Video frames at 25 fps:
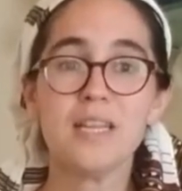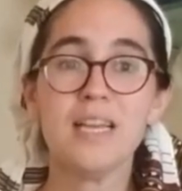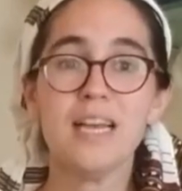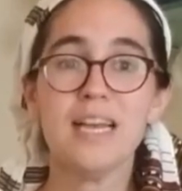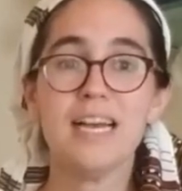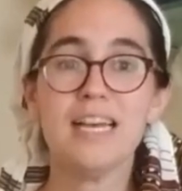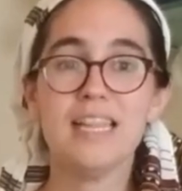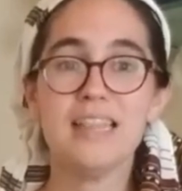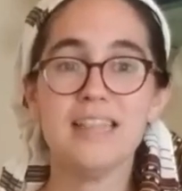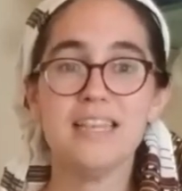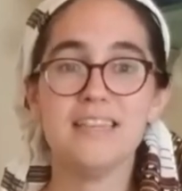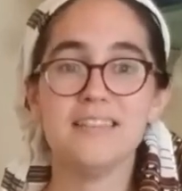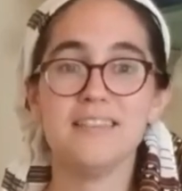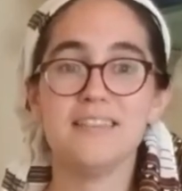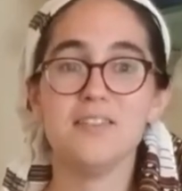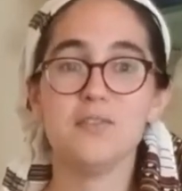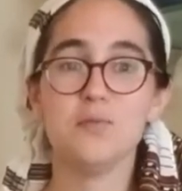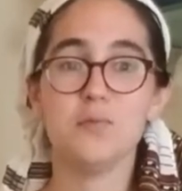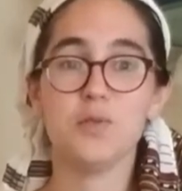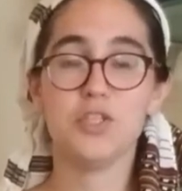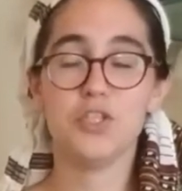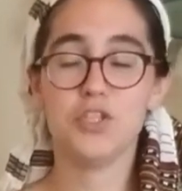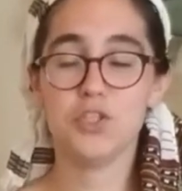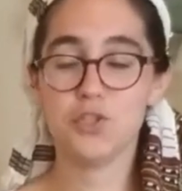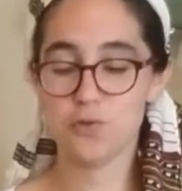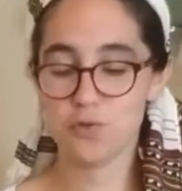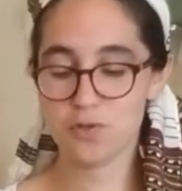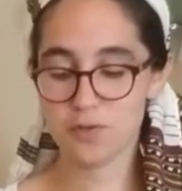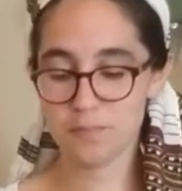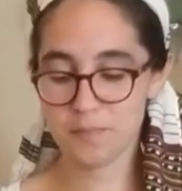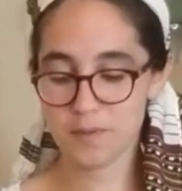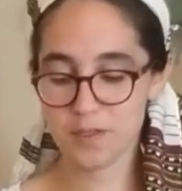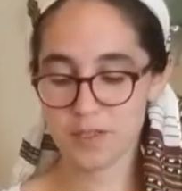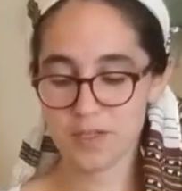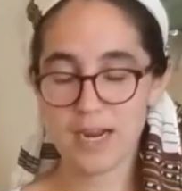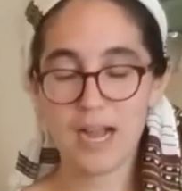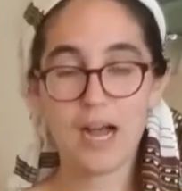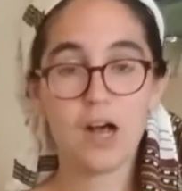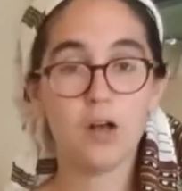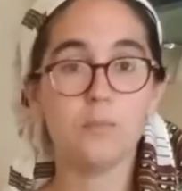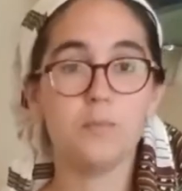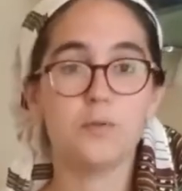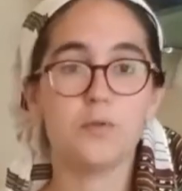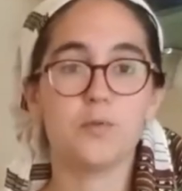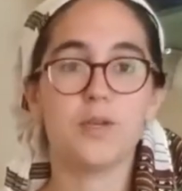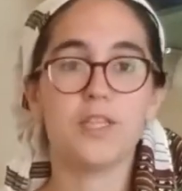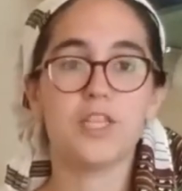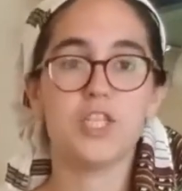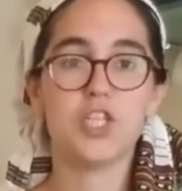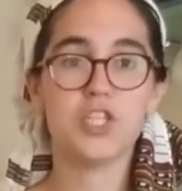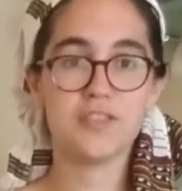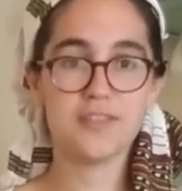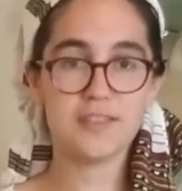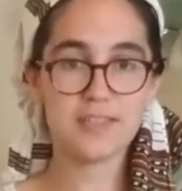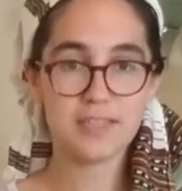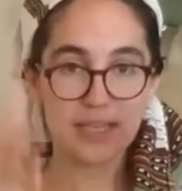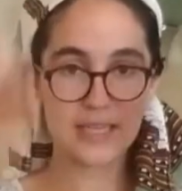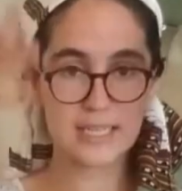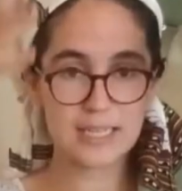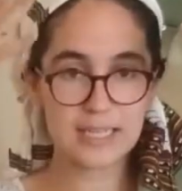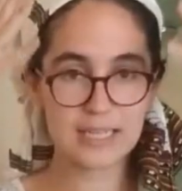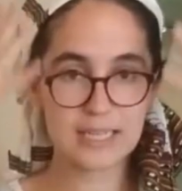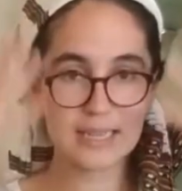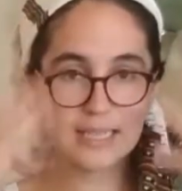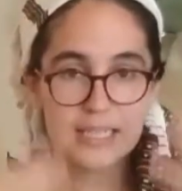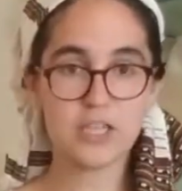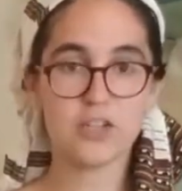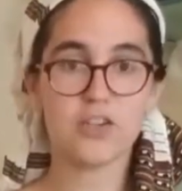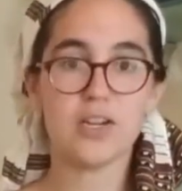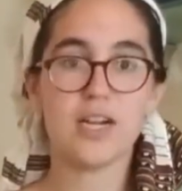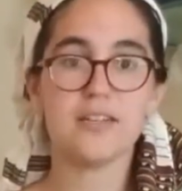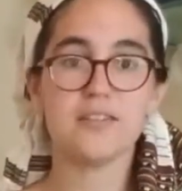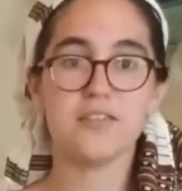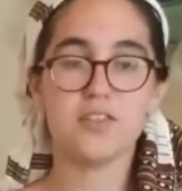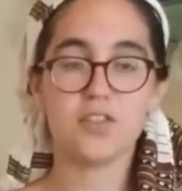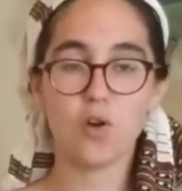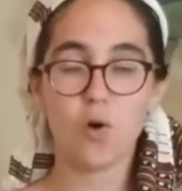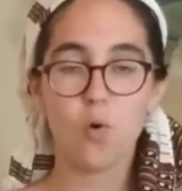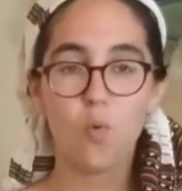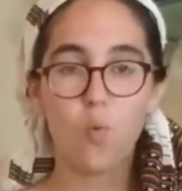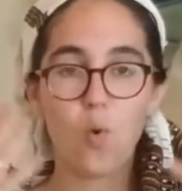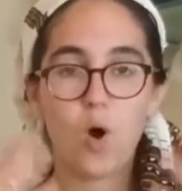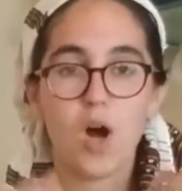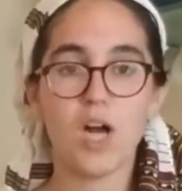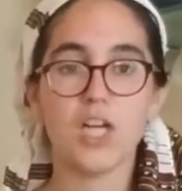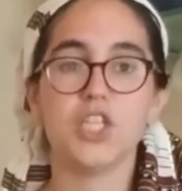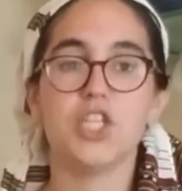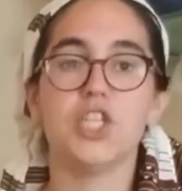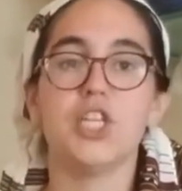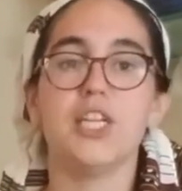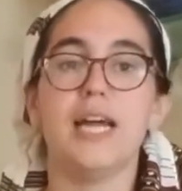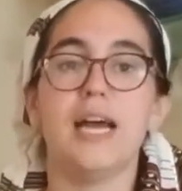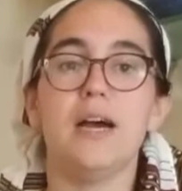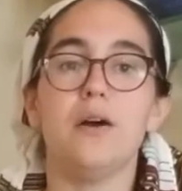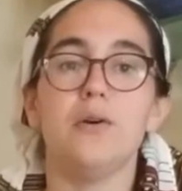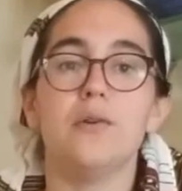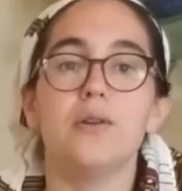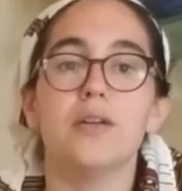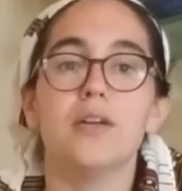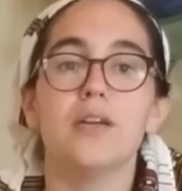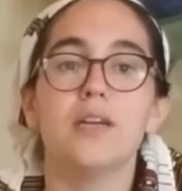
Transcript: And this is what juniper helps with, just to clear us, to wash it out.